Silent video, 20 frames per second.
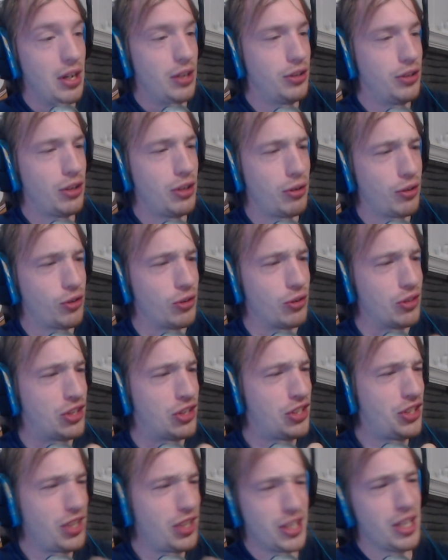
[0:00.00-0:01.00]
director and
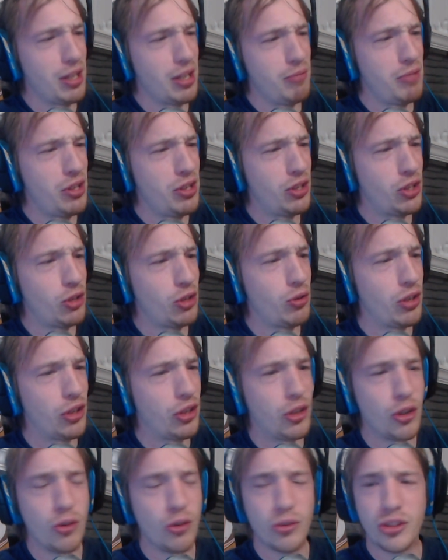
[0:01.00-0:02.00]
stick him into a
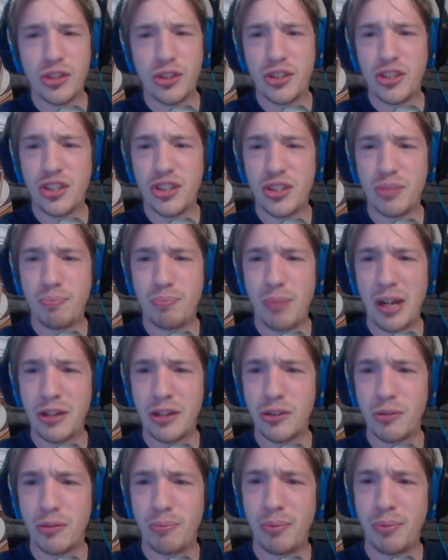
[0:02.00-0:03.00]
ghost's
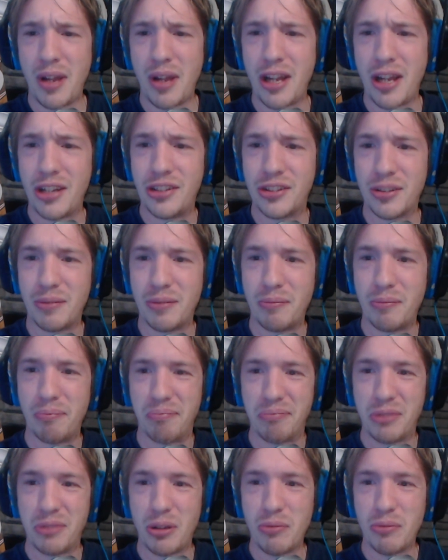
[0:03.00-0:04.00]

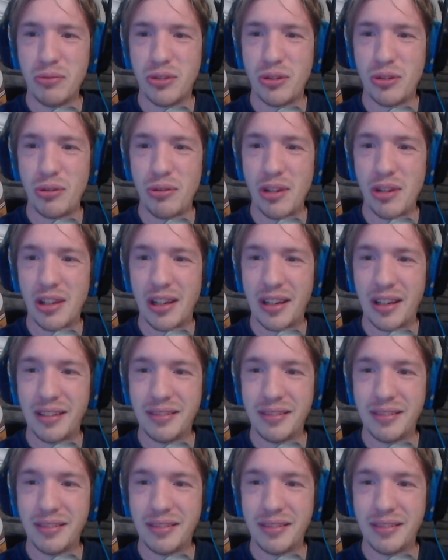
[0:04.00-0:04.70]
ectoplasm, don't do that.